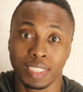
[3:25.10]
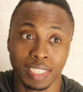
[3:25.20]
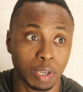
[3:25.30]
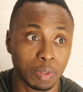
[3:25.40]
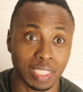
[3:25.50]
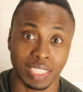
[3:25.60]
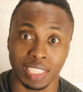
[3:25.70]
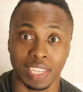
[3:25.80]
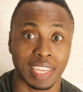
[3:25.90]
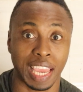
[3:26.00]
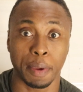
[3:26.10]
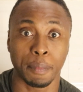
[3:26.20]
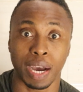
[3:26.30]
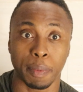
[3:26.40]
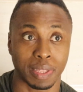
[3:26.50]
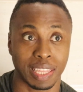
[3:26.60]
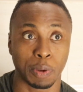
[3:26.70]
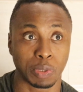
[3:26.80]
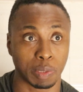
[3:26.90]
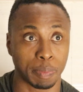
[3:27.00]
till the sun came up. I
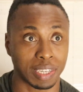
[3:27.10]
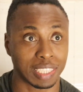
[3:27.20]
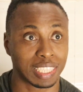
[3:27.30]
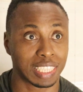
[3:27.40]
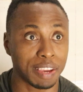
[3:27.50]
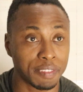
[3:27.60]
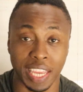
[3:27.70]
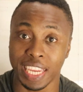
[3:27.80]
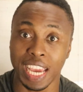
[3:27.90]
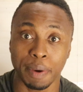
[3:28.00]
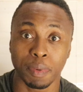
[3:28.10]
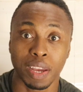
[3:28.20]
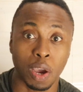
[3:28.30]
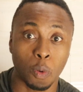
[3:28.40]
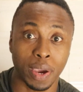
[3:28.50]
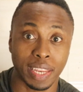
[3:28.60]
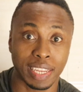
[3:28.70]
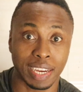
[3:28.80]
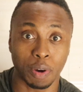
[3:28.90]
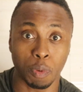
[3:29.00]
think it was about 7 a.m.
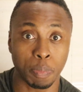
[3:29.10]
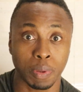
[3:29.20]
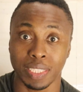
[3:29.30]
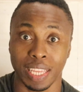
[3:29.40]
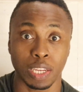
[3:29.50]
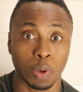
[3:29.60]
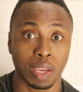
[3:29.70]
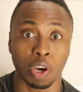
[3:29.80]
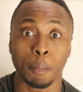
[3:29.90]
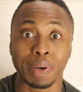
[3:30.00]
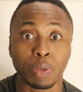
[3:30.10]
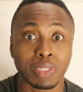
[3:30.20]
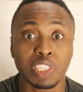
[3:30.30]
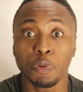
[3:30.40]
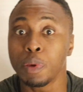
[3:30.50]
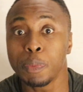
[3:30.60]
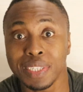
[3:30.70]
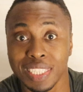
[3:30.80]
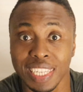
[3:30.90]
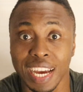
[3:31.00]
When people started going home, but there were still
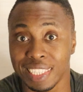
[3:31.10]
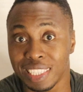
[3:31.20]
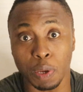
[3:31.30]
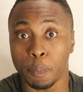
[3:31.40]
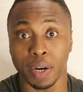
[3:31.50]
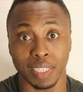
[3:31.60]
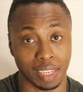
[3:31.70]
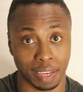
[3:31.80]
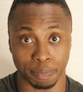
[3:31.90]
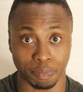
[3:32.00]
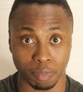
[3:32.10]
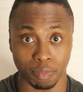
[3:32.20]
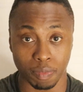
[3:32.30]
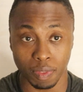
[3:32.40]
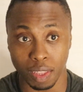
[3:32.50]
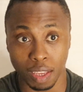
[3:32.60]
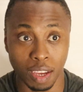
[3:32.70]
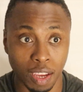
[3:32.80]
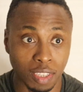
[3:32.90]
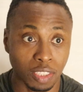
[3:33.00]
people inside, still partying.
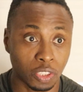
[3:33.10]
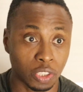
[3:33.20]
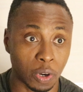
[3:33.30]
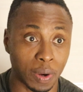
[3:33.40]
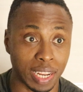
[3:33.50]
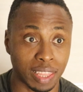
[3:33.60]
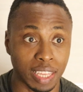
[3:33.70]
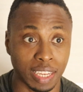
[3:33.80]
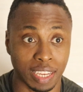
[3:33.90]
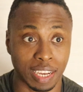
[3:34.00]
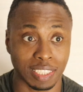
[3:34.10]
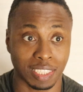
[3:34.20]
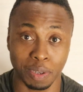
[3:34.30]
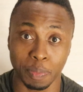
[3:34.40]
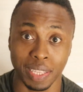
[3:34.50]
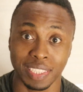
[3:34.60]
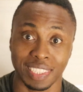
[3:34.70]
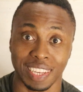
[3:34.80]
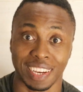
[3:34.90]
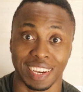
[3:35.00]
So, and I think some of these